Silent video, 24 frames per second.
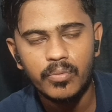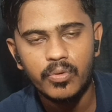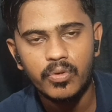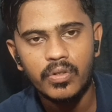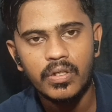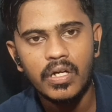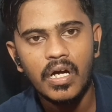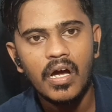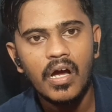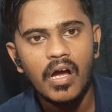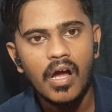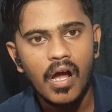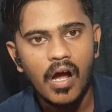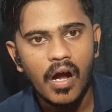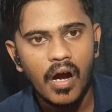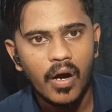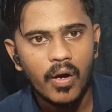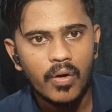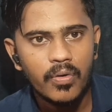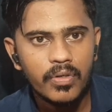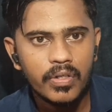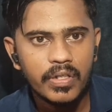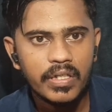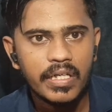Boot,
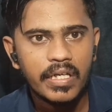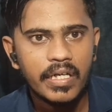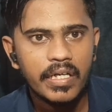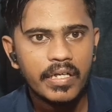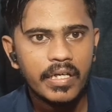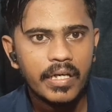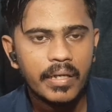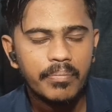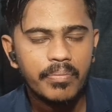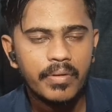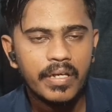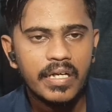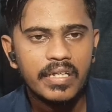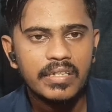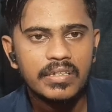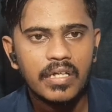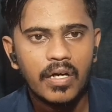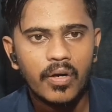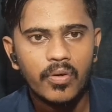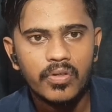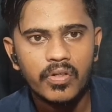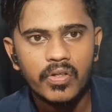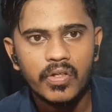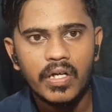how to create APIs,
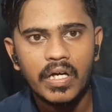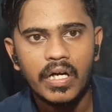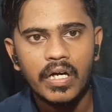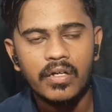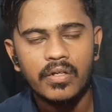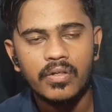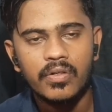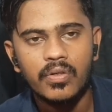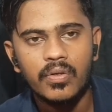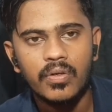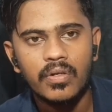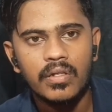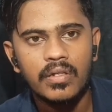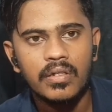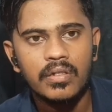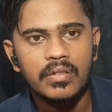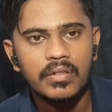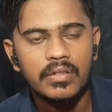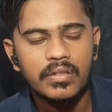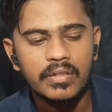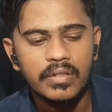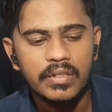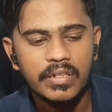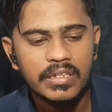how to control
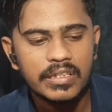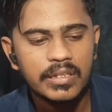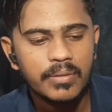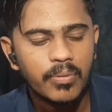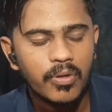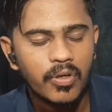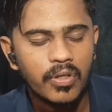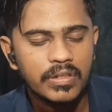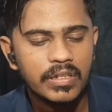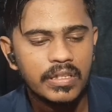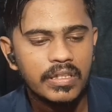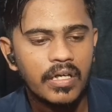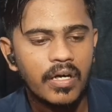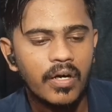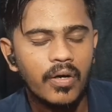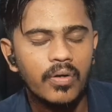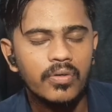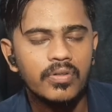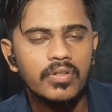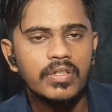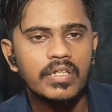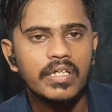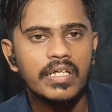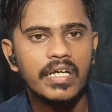this project, how
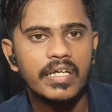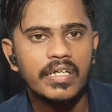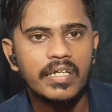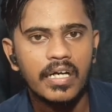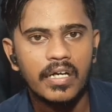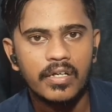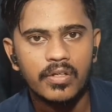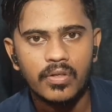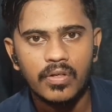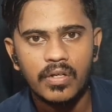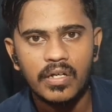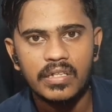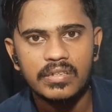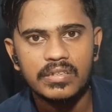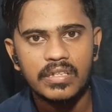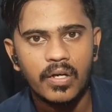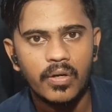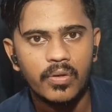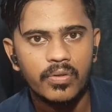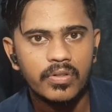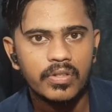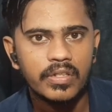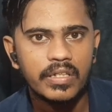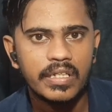to create controllers,
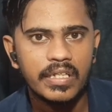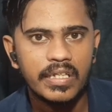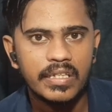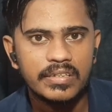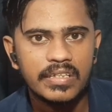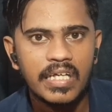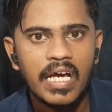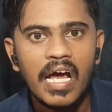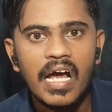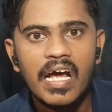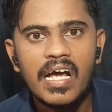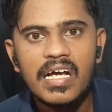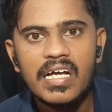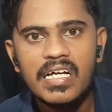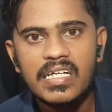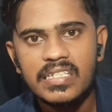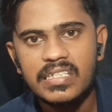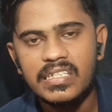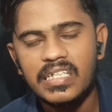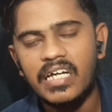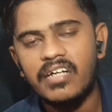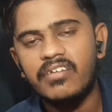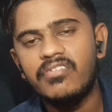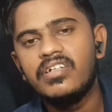how to create
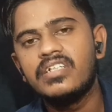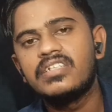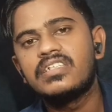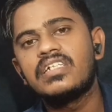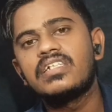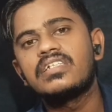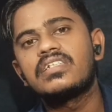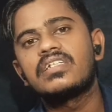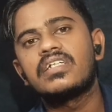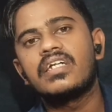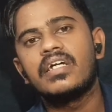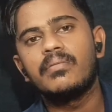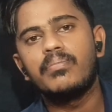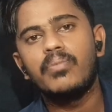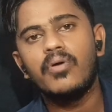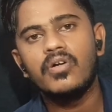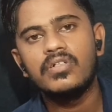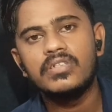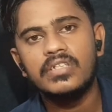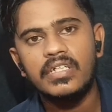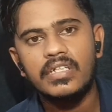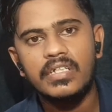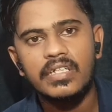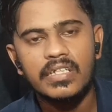services,
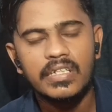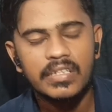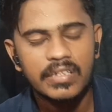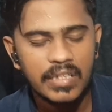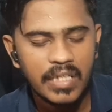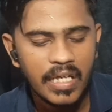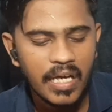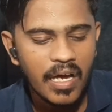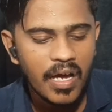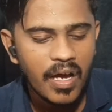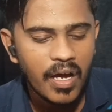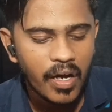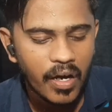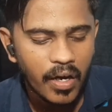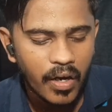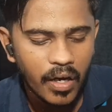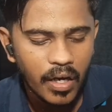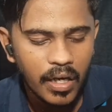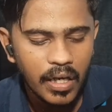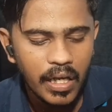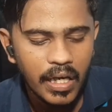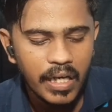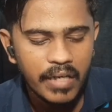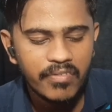repositories.
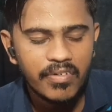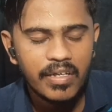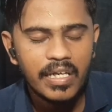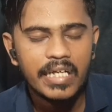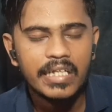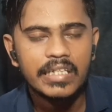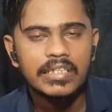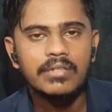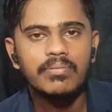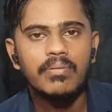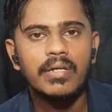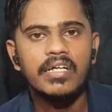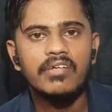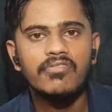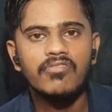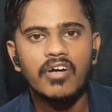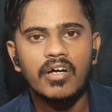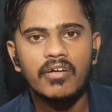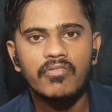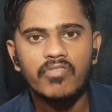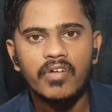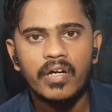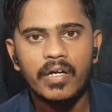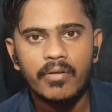All I will explain
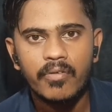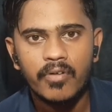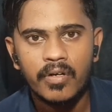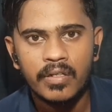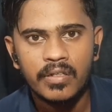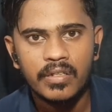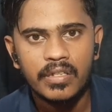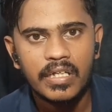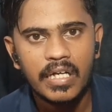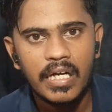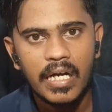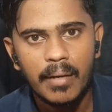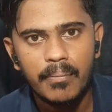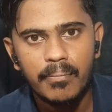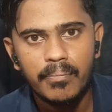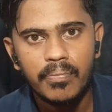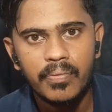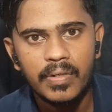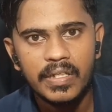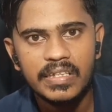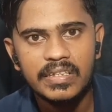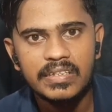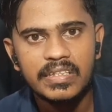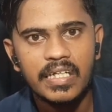one by one.
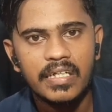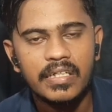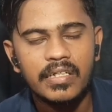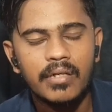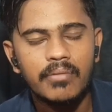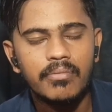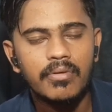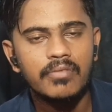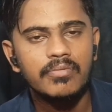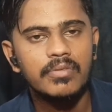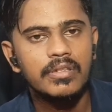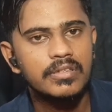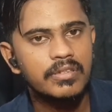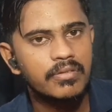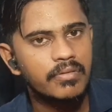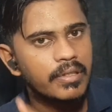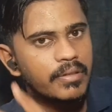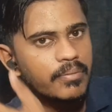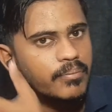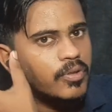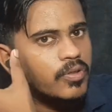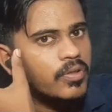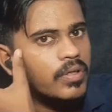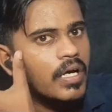Complete setup of the
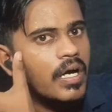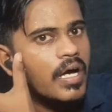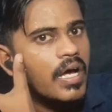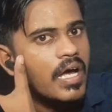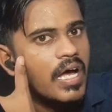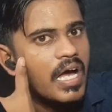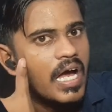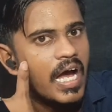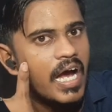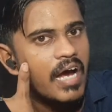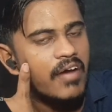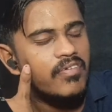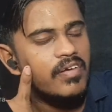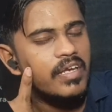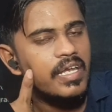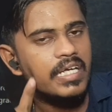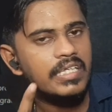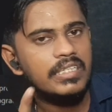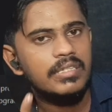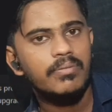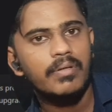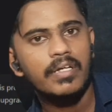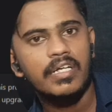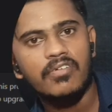Spring Boot I will
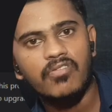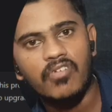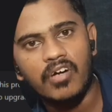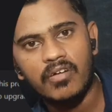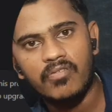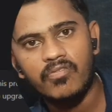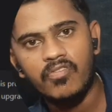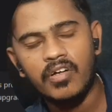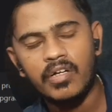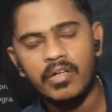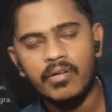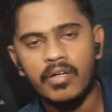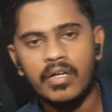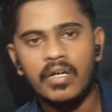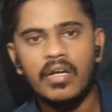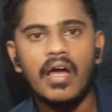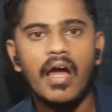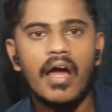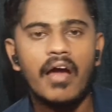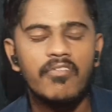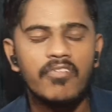explain one by one.